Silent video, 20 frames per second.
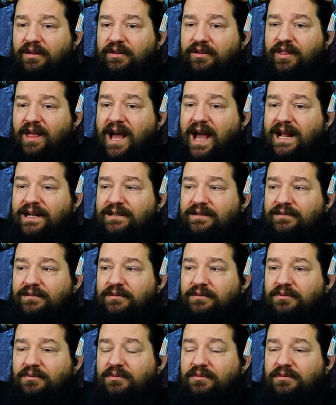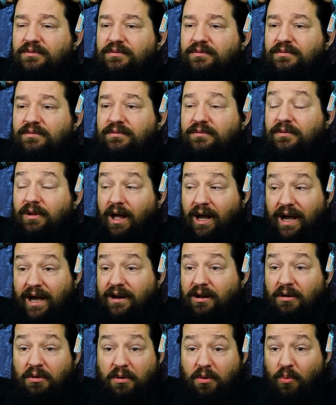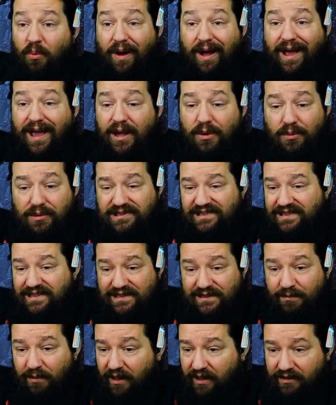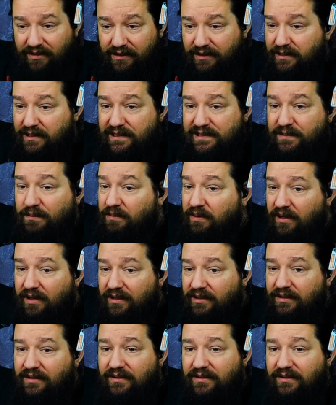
That I don't know why I wasn't expecting this, but...